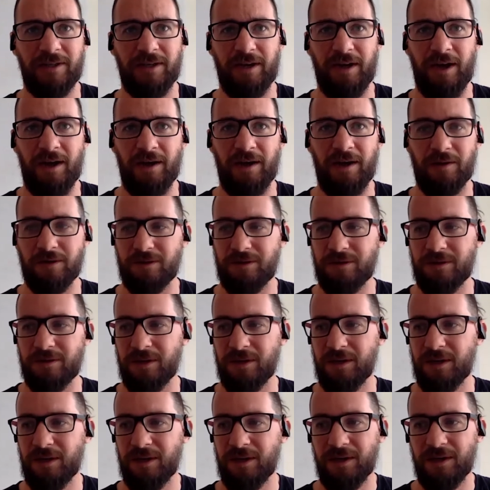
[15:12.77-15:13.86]
18 hours
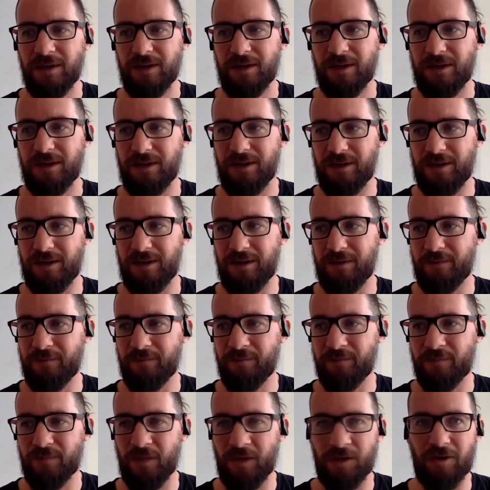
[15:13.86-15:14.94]

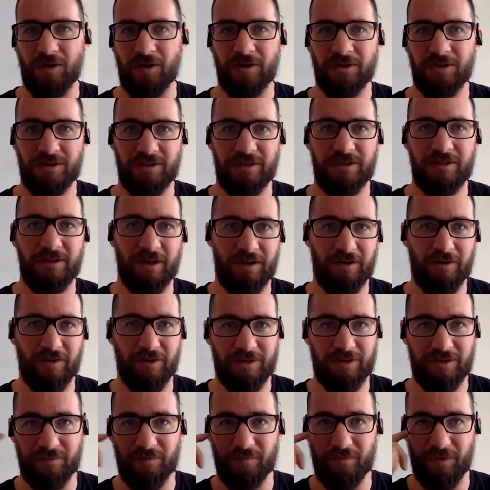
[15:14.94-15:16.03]
um, across
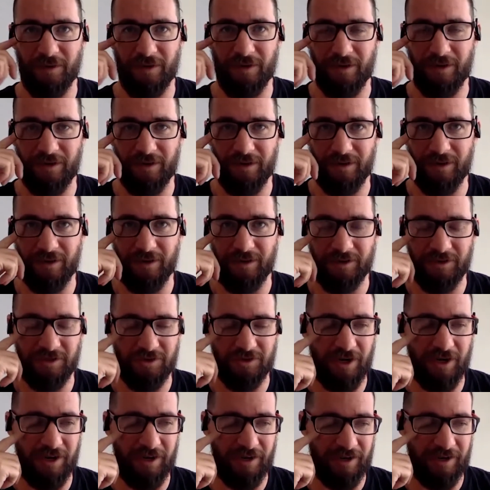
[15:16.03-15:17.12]
across the, uh,
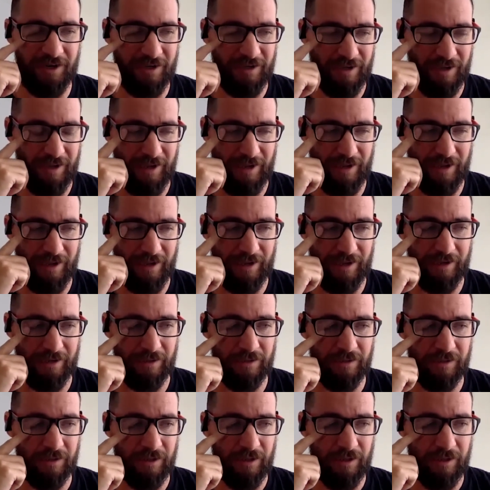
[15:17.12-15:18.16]
Australia. And